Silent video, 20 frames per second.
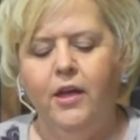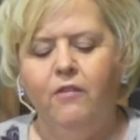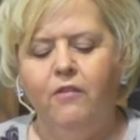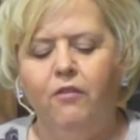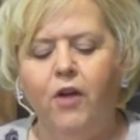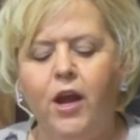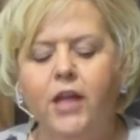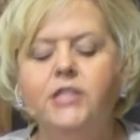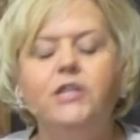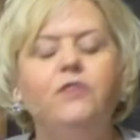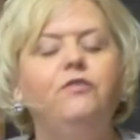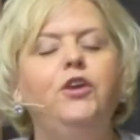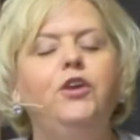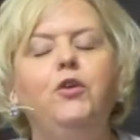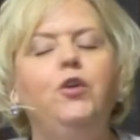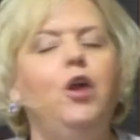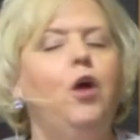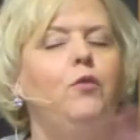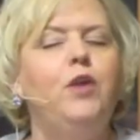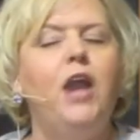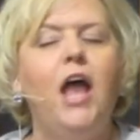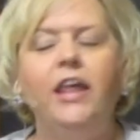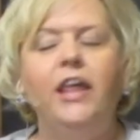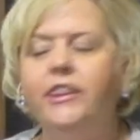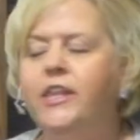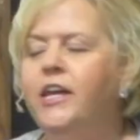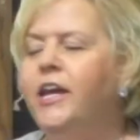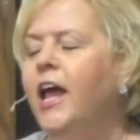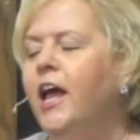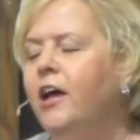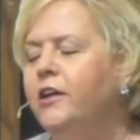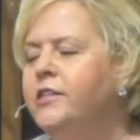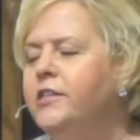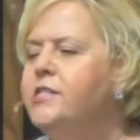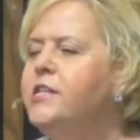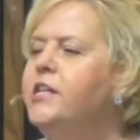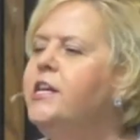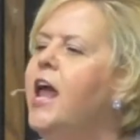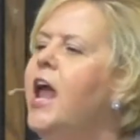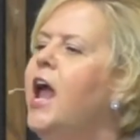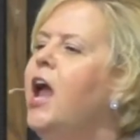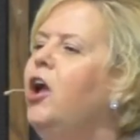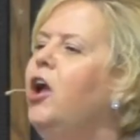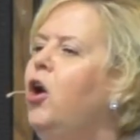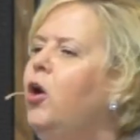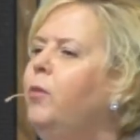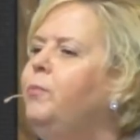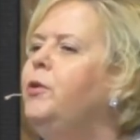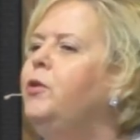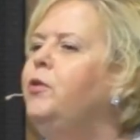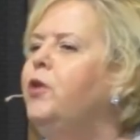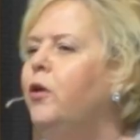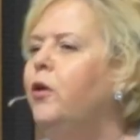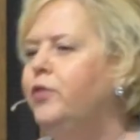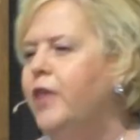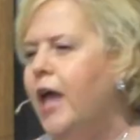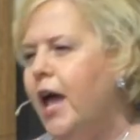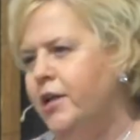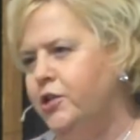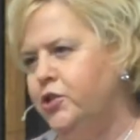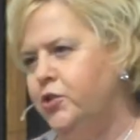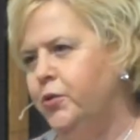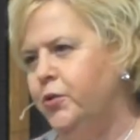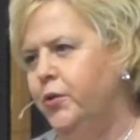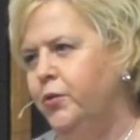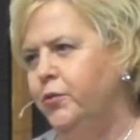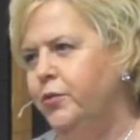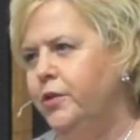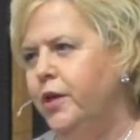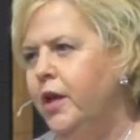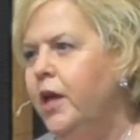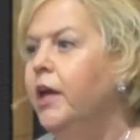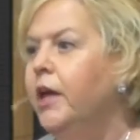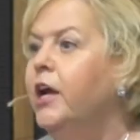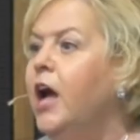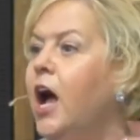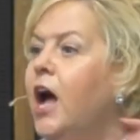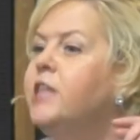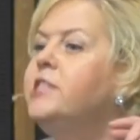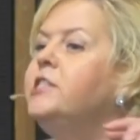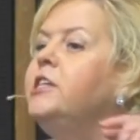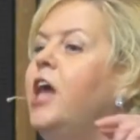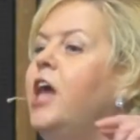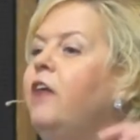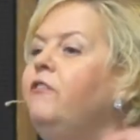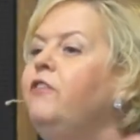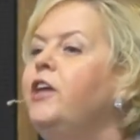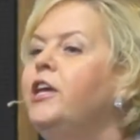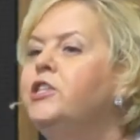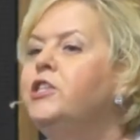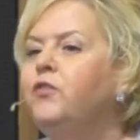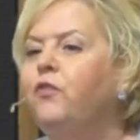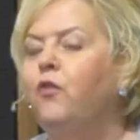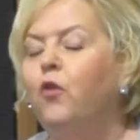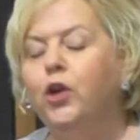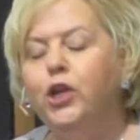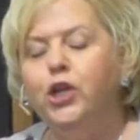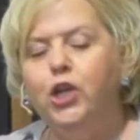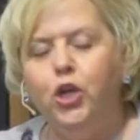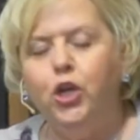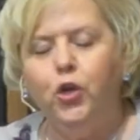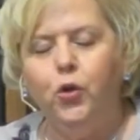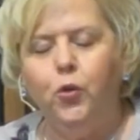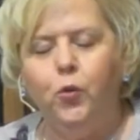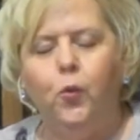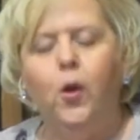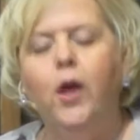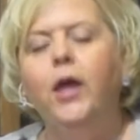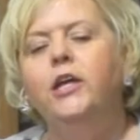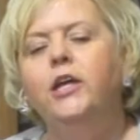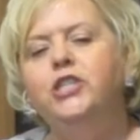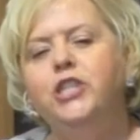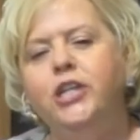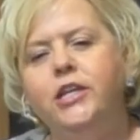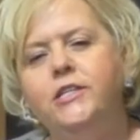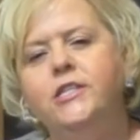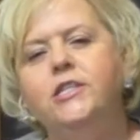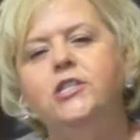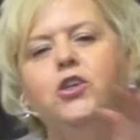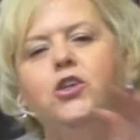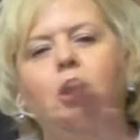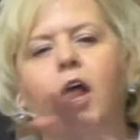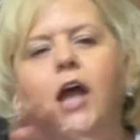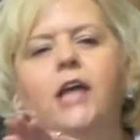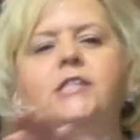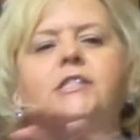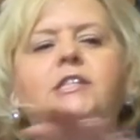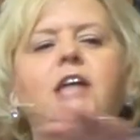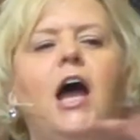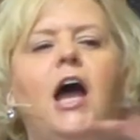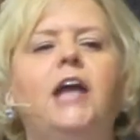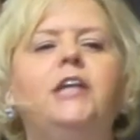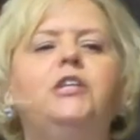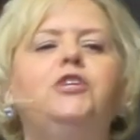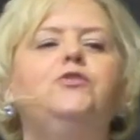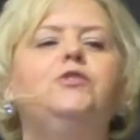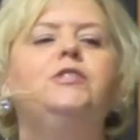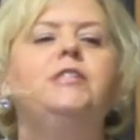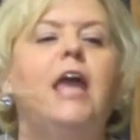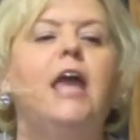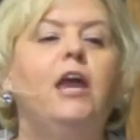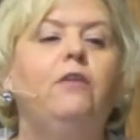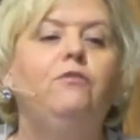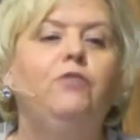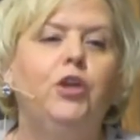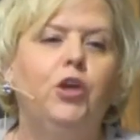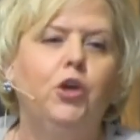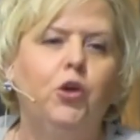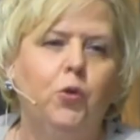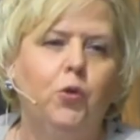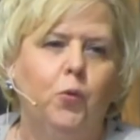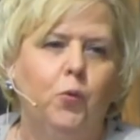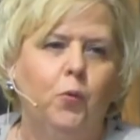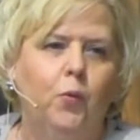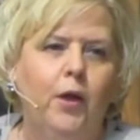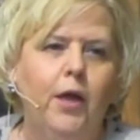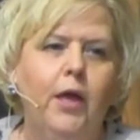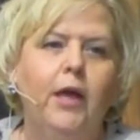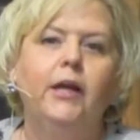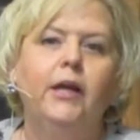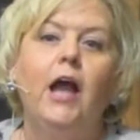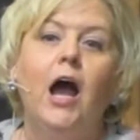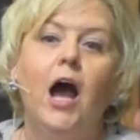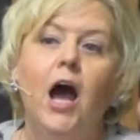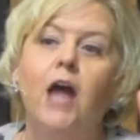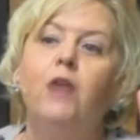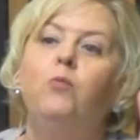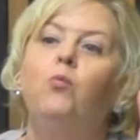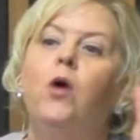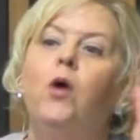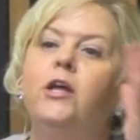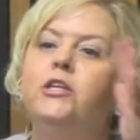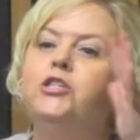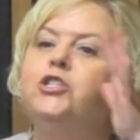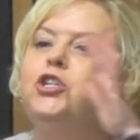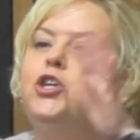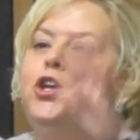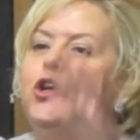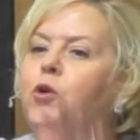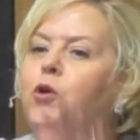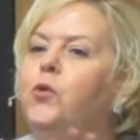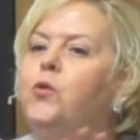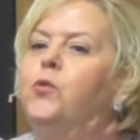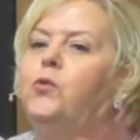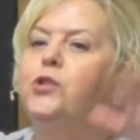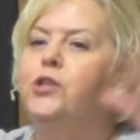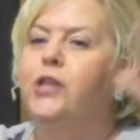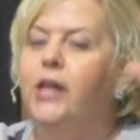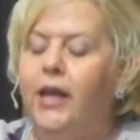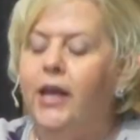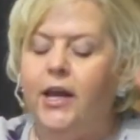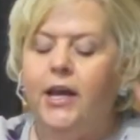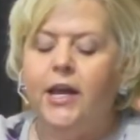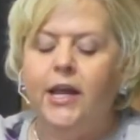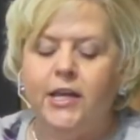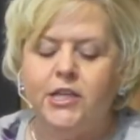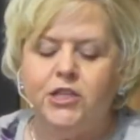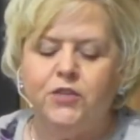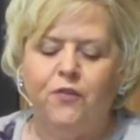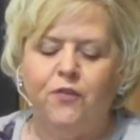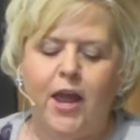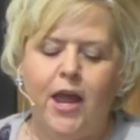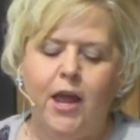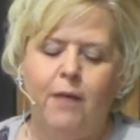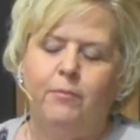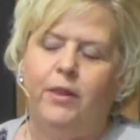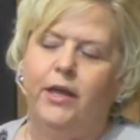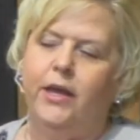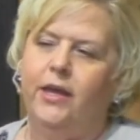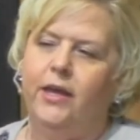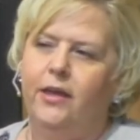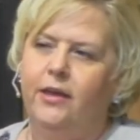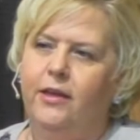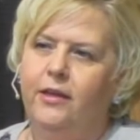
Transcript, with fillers: Friends, if you know nothing else today, I hope you know that truth. God's love is for you. Jesus Christ died to save you. God wants you in his family.